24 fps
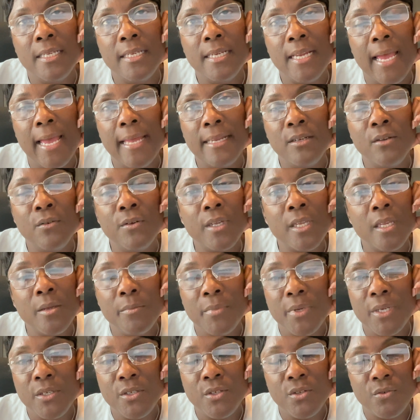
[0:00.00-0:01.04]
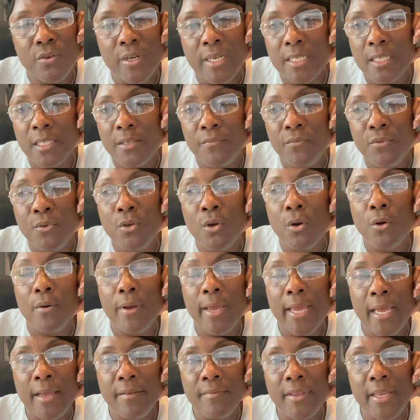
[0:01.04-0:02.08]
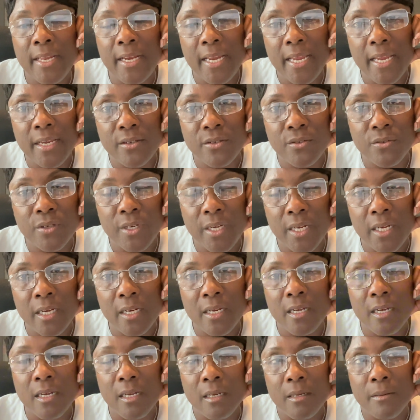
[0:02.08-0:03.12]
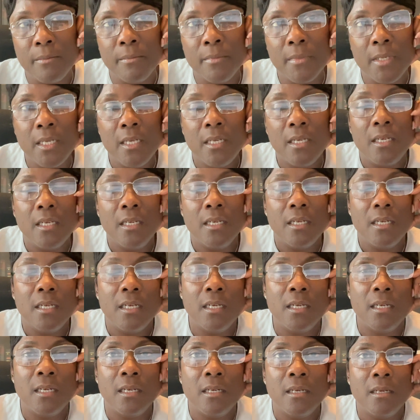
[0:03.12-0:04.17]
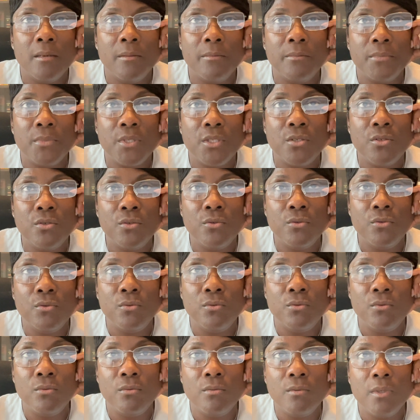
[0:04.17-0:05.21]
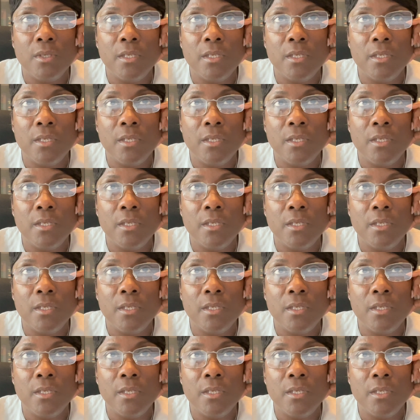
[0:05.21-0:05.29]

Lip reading: I know it can be stress if you don't have that extra income to,